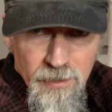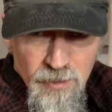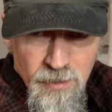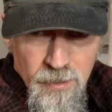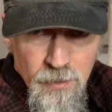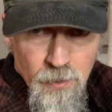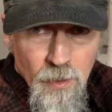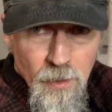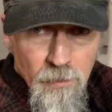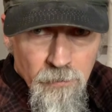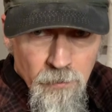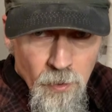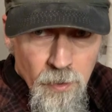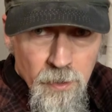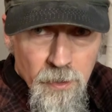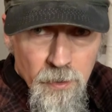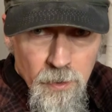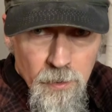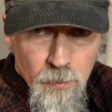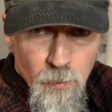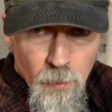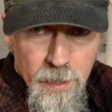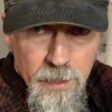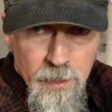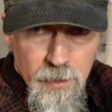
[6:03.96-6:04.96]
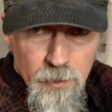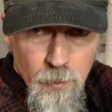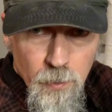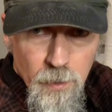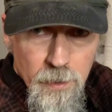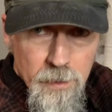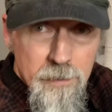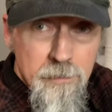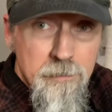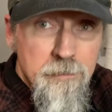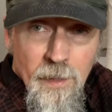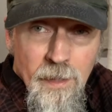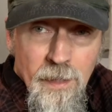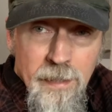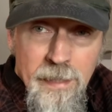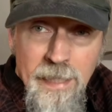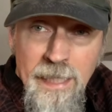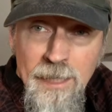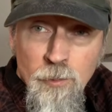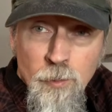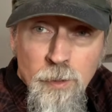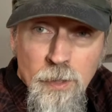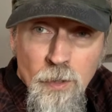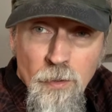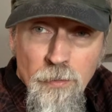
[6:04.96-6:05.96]
still a very good way to do it, and
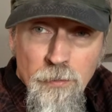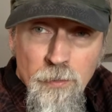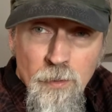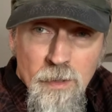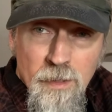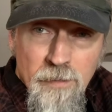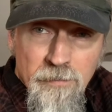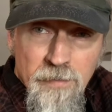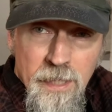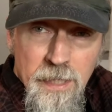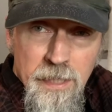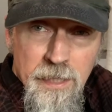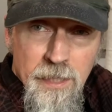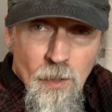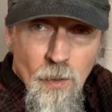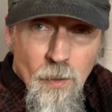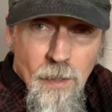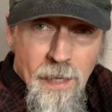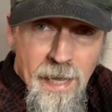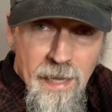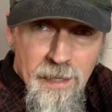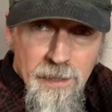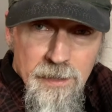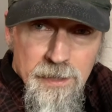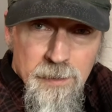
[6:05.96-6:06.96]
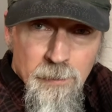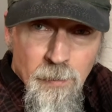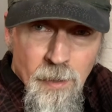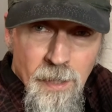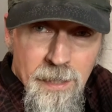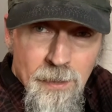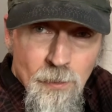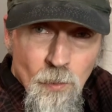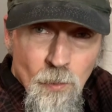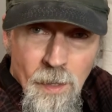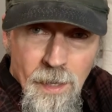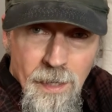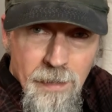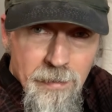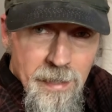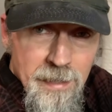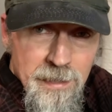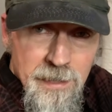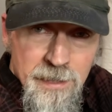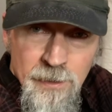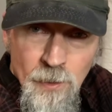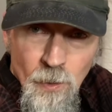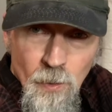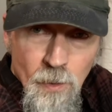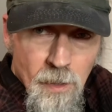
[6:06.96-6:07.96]
as we go through the video, I'll explain why
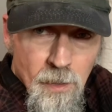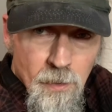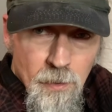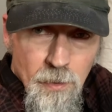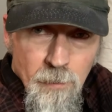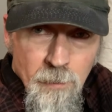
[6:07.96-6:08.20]
that's no longer